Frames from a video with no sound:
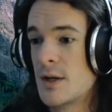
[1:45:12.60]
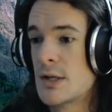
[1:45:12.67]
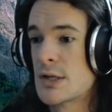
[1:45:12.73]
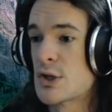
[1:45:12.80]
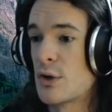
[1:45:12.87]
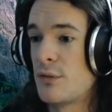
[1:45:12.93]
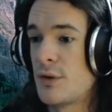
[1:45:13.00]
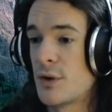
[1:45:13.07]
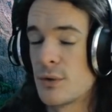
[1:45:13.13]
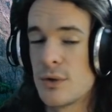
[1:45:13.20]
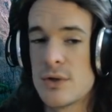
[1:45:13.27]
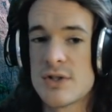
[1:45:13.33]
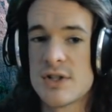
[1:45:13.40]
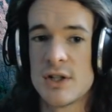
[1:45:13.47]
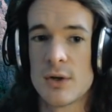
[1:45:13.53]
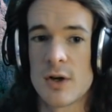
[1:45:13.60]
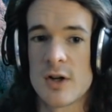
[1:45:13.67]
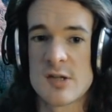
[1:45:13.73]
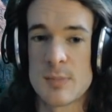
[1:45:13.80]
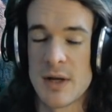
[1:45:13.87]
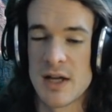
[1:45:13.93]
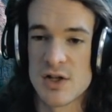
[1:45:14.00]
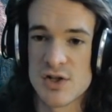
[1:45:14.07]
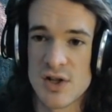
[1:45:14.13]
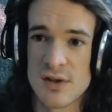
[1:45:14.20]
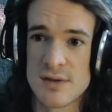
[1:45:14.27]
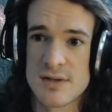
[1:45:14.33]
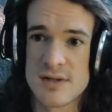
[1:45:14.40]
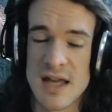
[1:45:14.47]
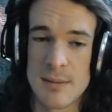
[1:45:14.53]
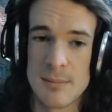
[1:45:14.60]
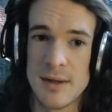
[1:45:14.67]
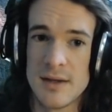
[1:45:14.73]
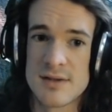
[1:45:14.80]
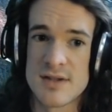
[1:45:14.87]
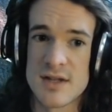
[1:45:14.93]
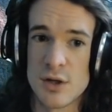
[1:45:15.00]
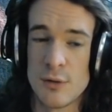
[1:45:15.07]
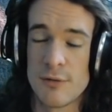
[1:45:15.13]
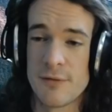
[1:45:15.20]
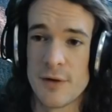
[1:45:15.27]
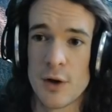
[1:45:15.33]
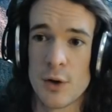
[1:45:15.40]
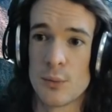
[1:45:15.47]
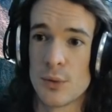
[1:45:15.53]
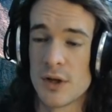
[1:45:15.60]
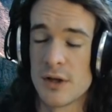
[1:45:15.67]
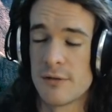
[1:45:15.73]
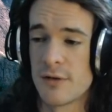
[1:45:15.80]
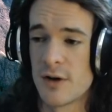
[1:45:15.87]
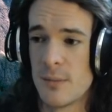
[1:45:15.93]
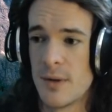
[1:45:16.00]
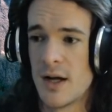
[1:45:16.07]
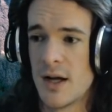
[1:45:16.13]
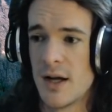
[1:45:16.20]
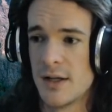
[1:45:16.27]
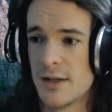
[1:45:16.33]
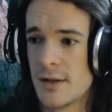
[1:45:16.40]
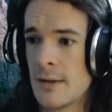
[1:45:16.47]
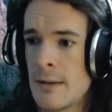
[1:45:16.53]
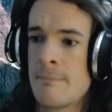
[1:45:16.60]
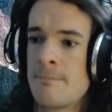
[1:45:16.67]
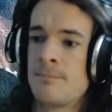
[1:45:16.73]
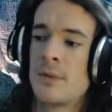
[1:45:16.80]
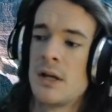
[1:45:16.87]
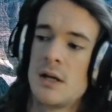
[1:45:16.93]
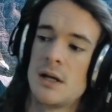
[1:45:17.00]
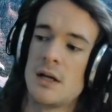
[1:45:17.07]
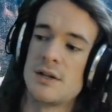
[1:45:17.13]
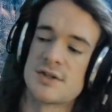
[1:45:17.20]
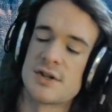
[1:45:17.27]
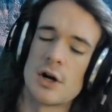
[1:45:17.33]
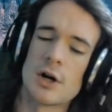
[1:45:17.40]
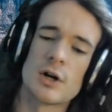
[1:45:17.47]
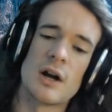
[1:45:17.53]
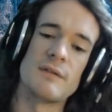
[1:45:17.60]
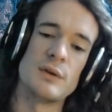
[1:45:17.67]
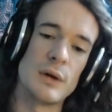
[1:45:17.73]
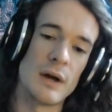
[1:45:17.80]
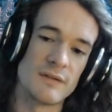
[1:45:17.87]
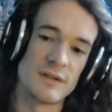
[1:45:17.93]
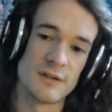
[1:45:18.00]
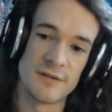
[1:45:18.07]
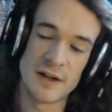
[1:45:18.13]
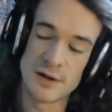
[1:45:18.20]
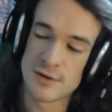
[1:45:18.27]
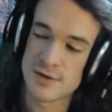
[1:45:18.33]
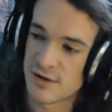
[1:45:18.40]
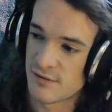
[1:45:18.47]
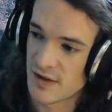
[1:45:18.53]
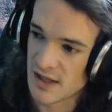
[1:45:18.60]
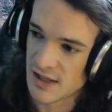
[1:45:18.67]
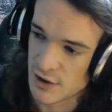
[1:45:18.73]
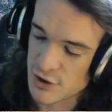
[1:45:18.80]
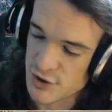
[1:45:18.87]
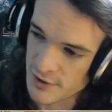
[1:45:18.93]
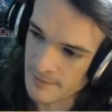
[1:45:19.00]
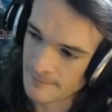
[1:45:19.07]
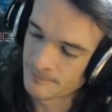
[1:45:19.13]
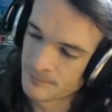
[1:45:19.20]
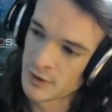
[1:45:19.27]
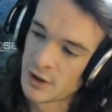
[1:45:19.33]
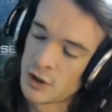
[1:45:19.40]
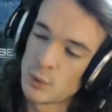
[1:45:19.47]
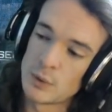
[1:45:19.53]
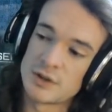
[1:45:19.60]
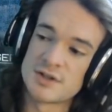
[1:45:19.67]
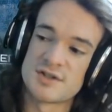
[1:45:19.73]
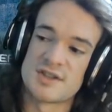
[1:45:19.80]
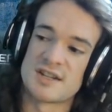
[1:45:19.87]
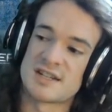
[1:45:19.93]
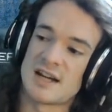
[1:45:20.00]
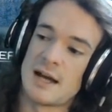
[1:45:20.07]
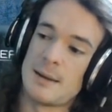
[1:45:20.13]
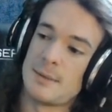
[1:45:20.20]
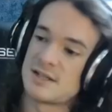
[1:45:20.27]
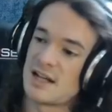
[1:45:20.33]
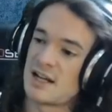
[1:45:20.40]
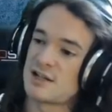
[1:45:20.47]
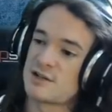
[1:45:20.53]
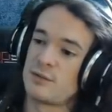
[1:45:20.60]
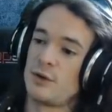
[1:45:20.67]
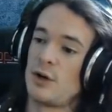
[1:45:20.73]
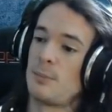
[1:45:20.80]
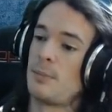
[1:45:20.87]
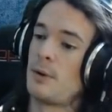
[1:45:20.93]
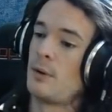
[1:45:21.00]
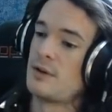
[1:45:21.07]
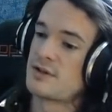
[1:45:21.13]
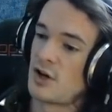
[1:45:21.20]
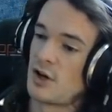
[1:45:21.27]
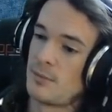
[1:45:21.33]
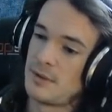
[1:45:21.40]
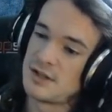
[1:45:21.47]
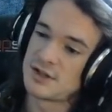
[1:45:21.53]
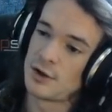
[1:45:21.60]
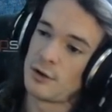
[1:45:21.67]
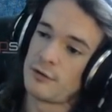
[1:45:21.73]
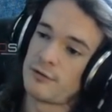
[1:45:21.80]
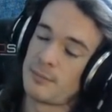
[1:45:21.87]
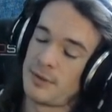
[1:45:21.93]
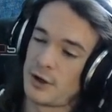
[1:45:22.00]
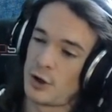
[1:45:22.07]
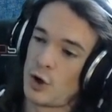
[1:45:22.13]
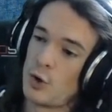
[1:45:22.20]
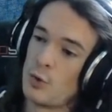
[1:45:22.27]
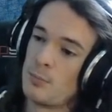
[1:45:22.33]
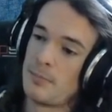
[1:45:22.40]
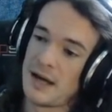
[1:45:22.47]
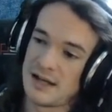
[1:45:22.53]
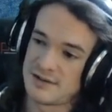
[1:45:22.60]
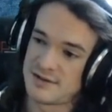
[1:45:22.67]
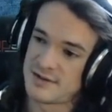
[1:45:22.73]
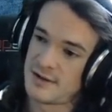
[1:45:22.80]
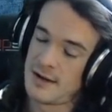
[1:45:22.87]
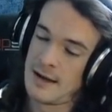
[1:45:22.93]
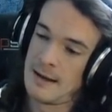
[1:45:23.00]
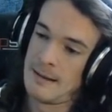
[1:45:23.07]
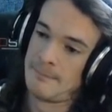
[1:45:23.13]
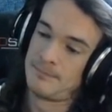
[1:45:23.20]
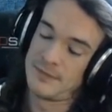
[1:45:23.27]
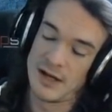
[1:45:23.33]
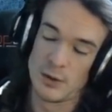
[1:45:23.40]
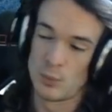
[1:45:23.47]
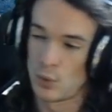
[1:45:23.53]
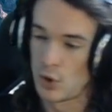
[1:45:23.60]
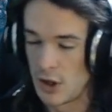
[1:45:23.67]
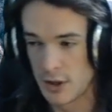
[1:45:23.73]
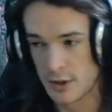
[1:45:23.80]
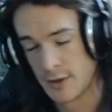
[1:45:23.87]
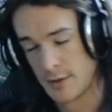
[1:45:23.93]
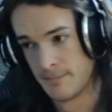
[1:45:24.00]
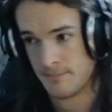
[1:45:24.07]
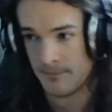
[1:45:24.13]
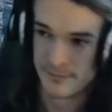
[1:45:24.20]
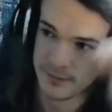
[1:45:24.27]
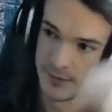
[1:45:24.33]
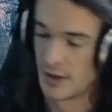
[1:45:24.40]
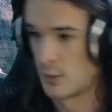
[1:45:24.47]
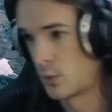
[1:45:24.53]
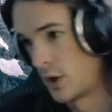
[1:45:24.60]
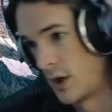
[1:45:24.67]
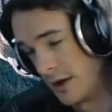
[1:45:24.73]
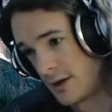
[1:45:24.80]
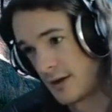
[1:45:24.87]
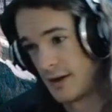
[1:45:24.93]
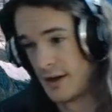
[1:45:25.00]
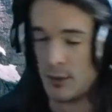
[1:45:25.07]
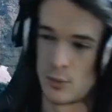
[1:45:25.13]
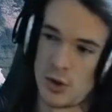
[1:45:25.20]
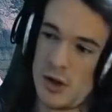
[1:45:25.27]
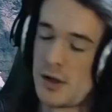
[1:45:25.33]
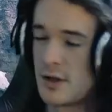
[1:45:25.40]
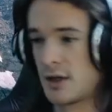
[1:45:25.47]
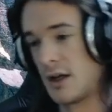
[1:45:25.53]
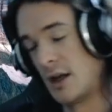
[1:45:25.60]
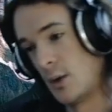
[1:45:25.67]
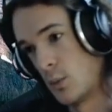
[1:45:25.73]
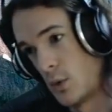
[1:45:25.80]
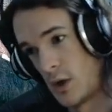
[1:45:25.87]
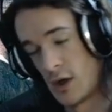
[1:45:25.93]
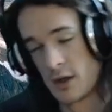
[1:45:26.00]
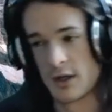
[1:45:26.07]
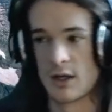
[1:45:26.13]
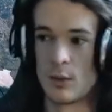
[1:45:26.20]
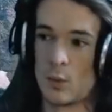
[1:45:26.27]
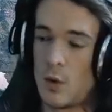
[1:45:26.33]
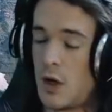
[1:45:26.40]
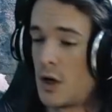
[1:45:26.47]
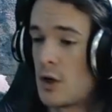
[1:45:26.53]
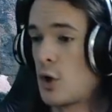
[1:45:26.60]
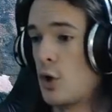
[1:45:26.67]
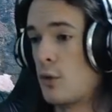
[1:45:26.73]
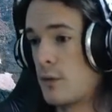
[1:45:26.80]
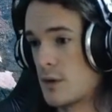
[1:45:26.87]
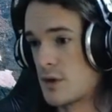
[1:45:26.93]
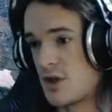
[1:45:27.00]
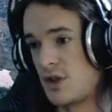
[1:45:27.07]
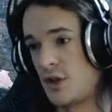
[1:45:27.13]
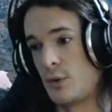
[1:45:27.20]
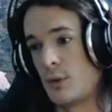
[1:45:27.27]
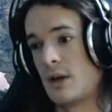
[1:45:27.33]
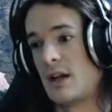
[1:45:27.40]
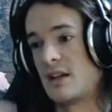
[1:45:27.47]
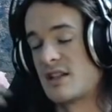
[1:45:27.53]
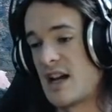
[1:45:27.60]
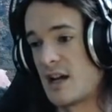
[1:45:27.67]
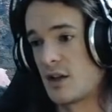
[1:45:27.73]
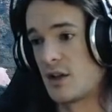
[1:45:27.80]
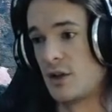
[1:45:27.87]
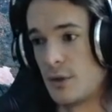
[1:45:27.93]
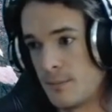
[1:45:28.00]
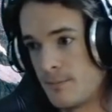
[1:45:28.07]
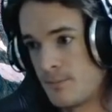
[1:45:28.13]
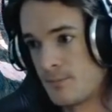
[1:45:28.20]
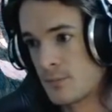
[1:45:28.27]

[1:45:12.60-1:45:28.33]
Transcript: So if you're losing your expansions, that means that you fell really far behind. In StarCraft, you have Defender's Advantage, which is the time it takes for your opponent's army to go from their home base and walk and walk and walk and walk and walk over to you and attack you.